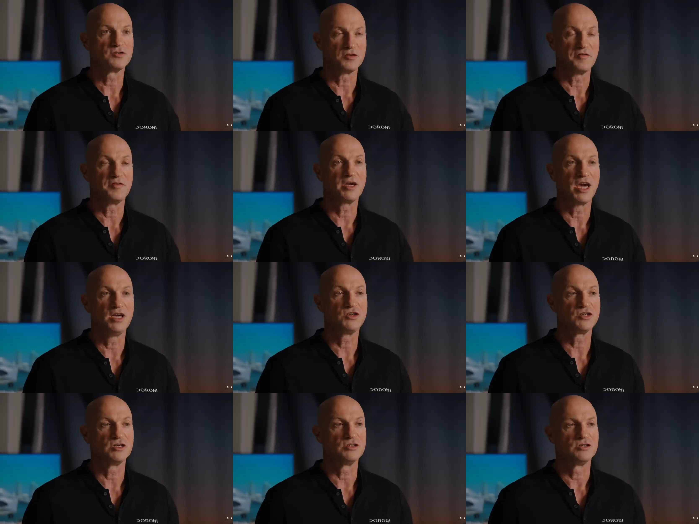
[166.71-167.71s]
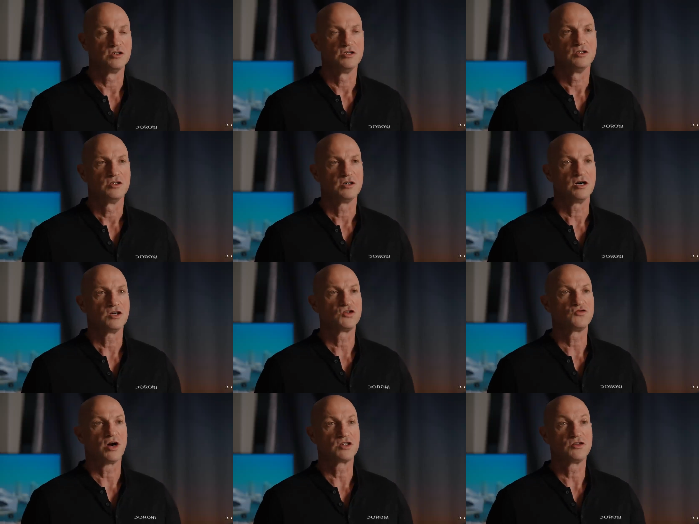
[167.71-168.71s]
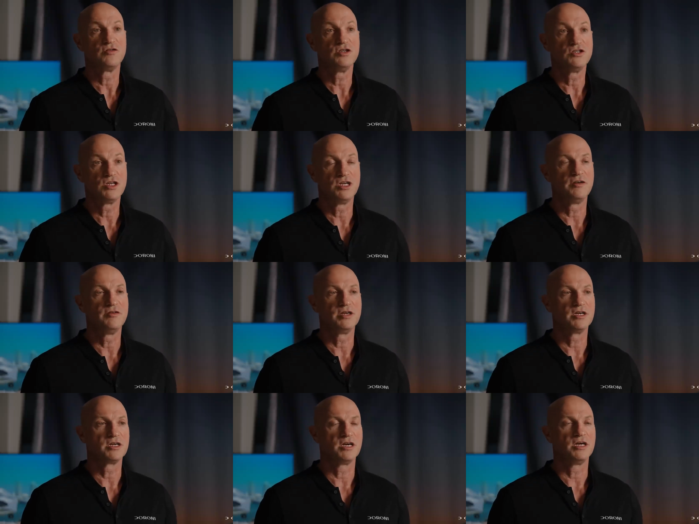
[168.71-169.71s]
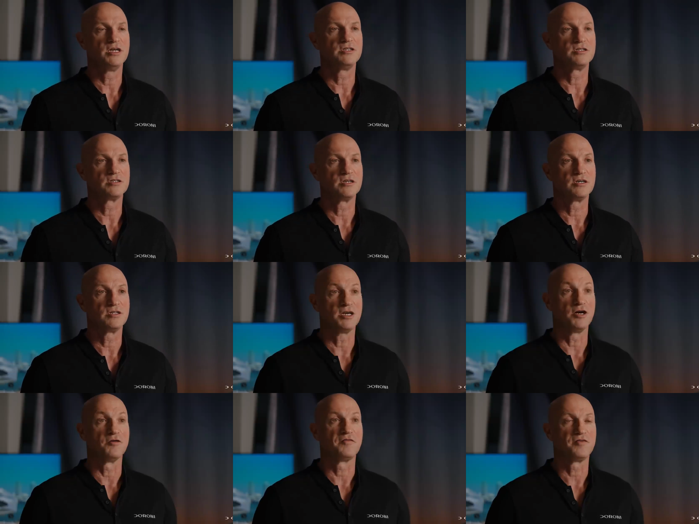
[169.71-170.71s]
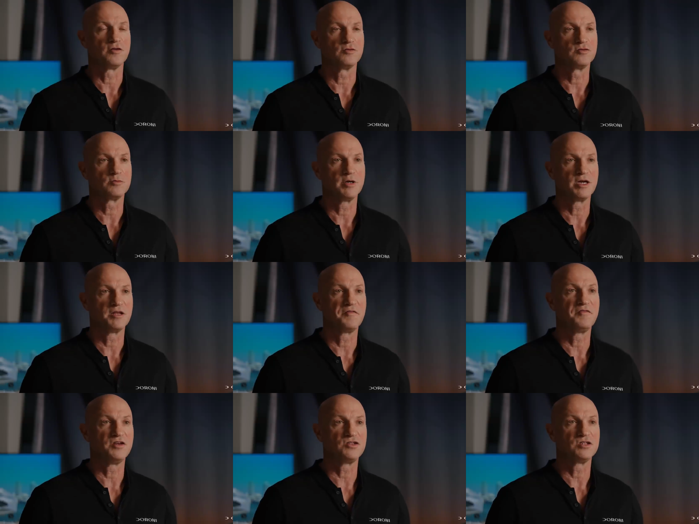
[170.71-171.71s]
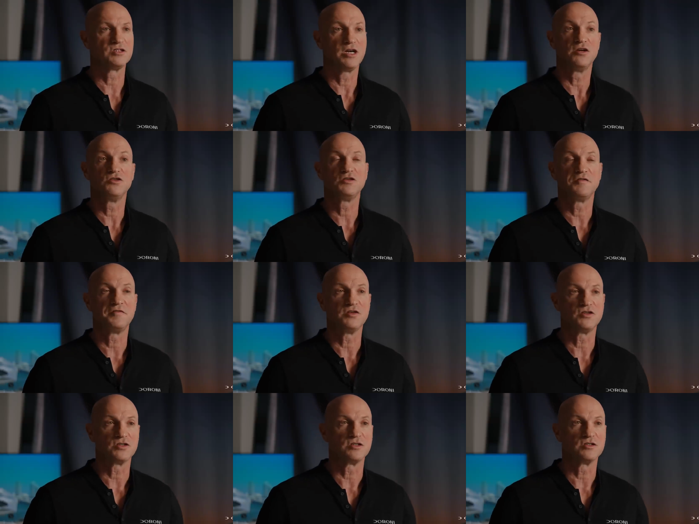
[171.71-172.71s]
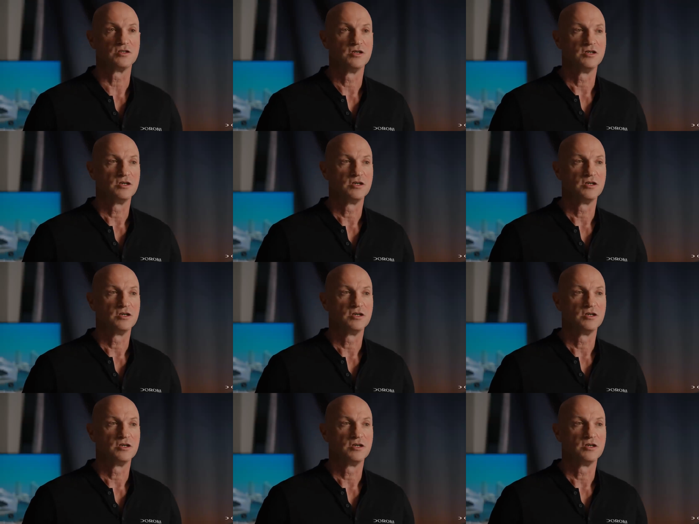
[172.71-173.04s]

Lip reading: certification, structure engineering, and the airflow to make it efficient, energy efficient,